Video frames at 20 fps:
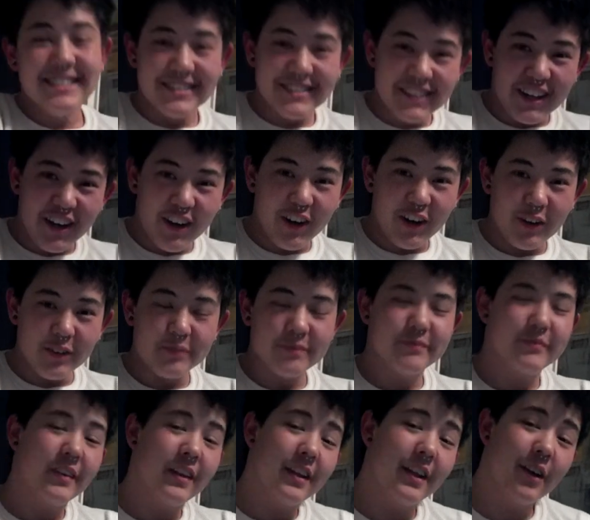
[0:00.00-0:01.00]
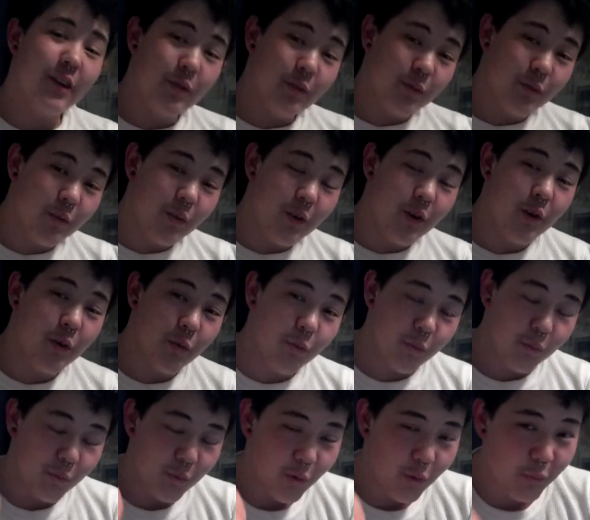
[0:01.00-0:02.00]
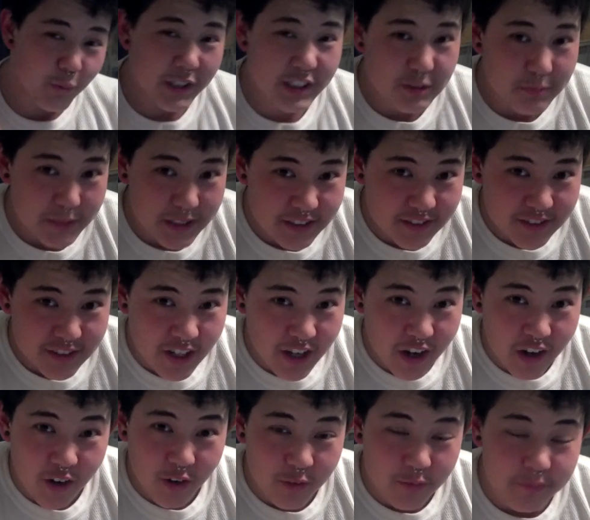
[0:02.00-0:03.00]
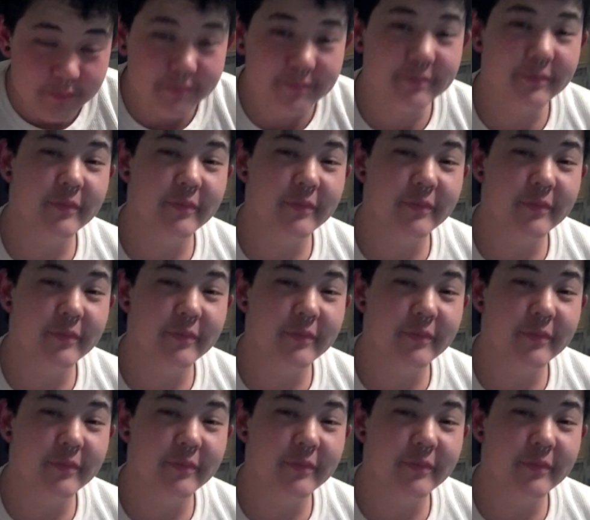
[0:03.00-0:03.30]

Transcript: So, wish me snow,